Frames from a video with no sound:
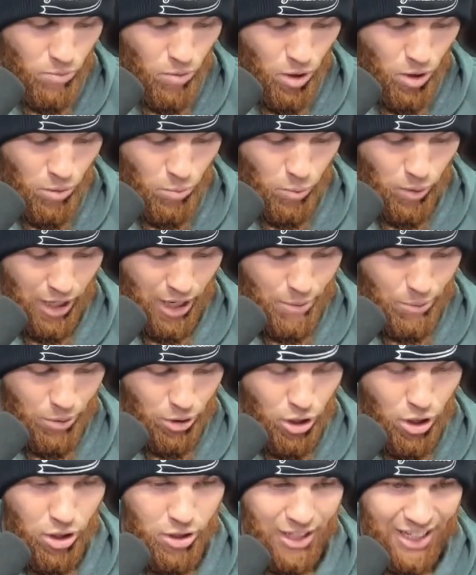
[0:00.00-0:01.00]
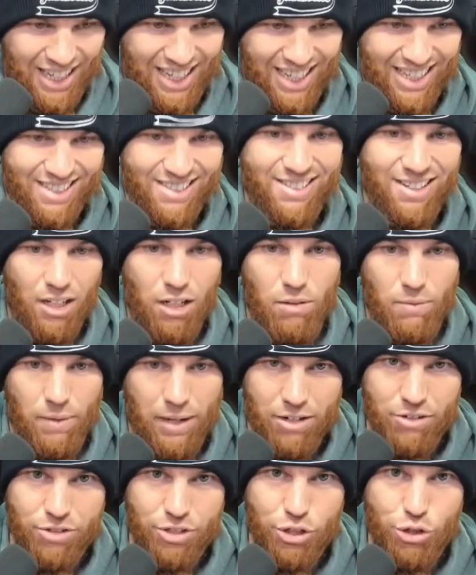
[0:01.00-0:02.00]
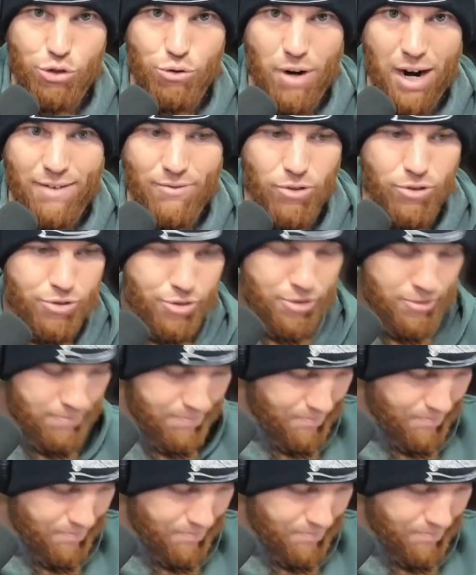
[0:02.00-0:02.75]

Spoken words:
what I would call like accelerators and drivers.